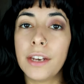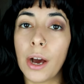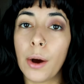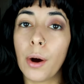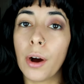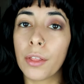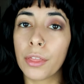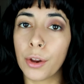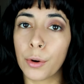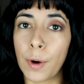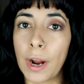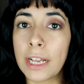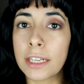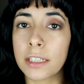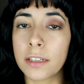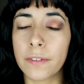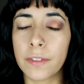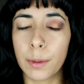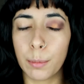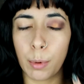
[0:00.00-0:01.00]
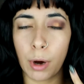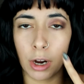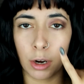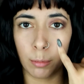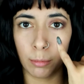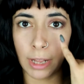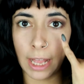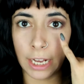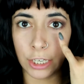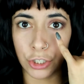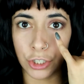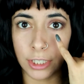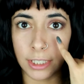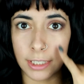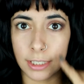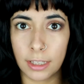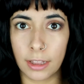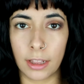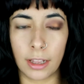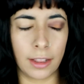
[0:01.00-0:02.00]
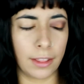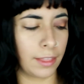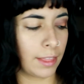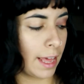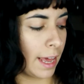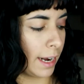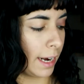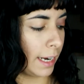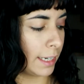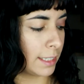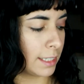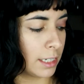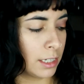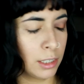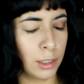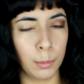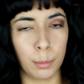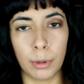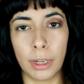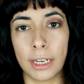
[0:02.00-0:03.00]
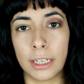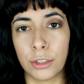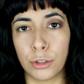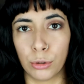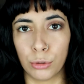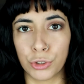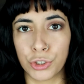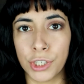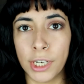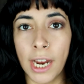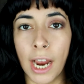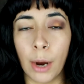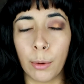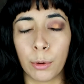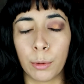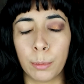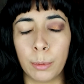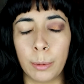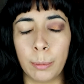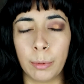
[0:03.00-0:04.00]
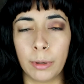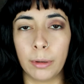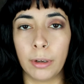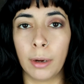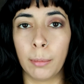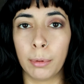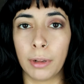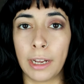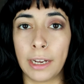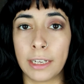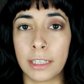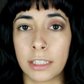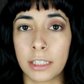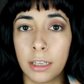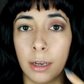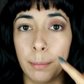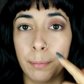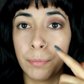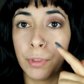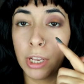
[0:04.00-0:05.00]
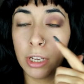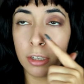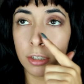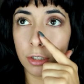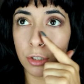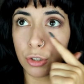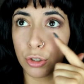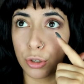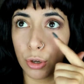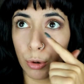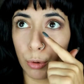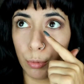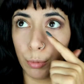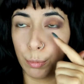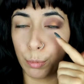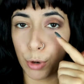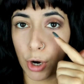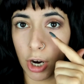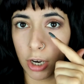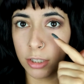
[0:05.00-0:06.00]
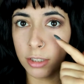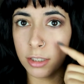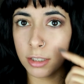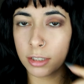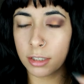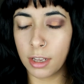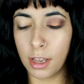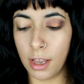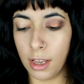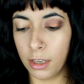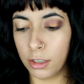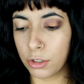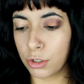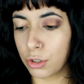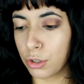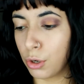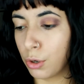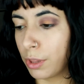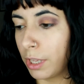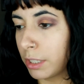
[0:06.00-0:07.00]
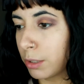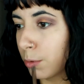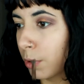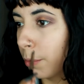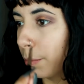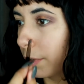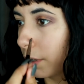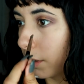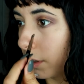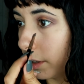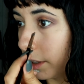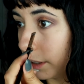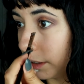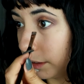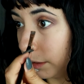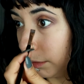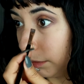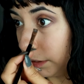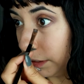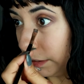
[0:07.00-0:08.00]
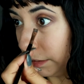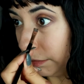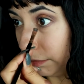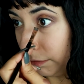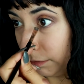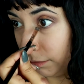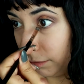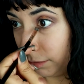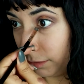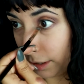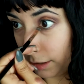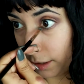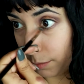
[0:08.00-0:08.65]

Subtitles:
Now on the rest of the bottom lashes that I didn't apply Dolce, I will be applying some So Bronze. So that's what I'm going to go ahead and do now.